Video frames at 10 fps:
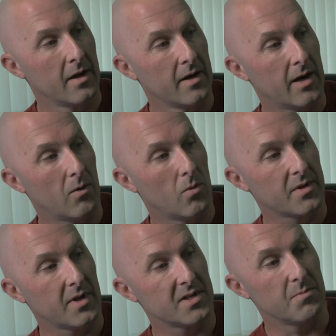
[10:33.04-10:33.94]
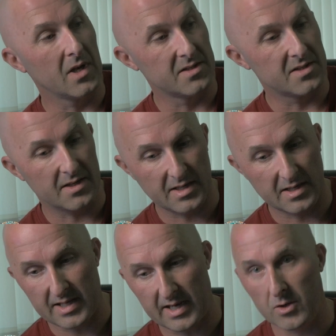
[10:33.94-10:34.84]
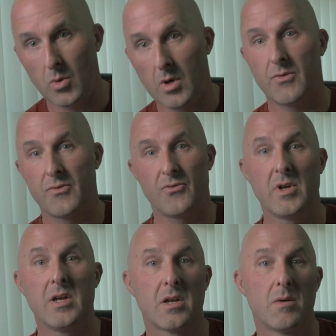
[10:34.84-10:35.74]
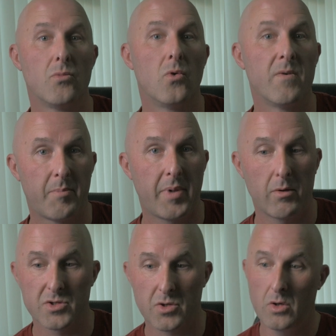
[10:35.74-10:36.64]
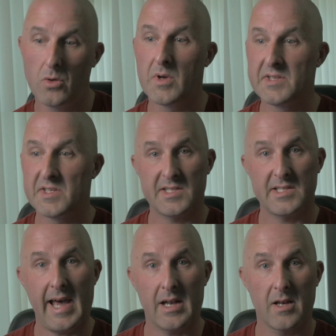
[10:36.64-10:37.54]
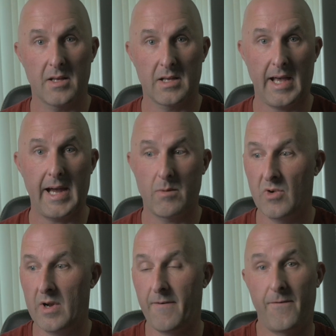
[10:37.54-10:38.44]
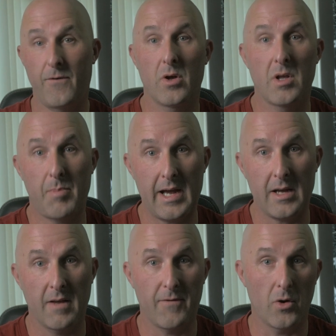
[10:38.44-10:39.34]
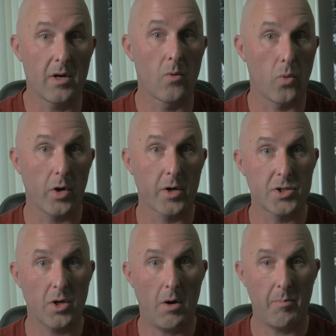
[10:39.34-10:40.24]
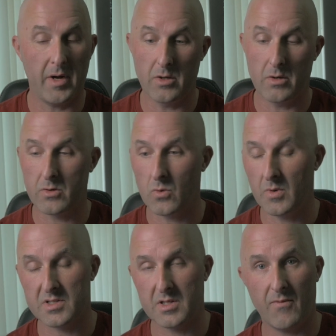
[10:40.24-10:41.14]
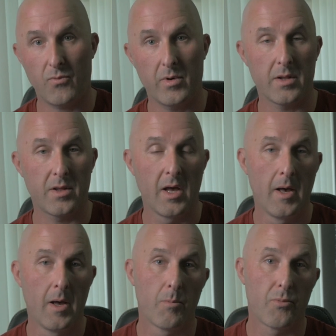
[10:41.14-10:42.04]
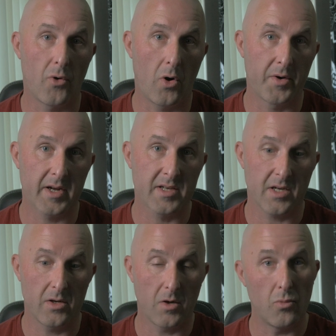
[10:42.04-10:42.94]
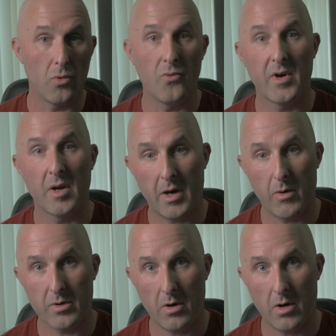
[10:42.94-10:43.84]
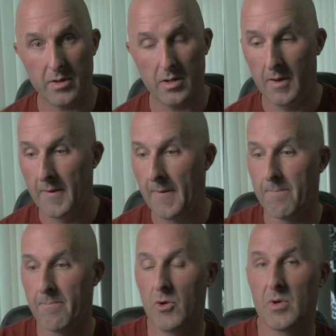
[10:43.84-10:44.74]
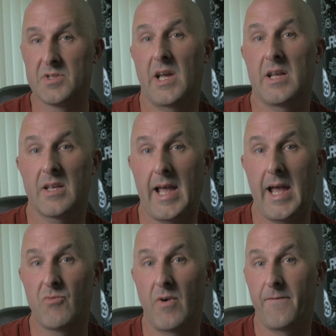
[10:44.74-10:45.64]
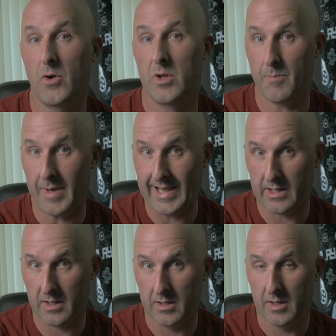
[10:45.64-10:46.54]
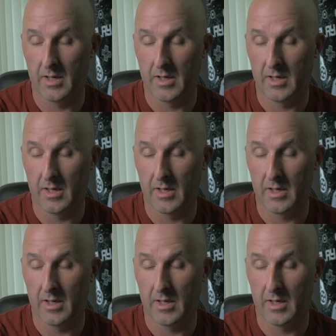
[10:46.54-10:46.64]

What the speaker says: Now what this means is that you are free to move about, so you can set the camera further back. If you're in a workshop and you're doing stuff with products and you're moving about a lot, you can set the camera further back,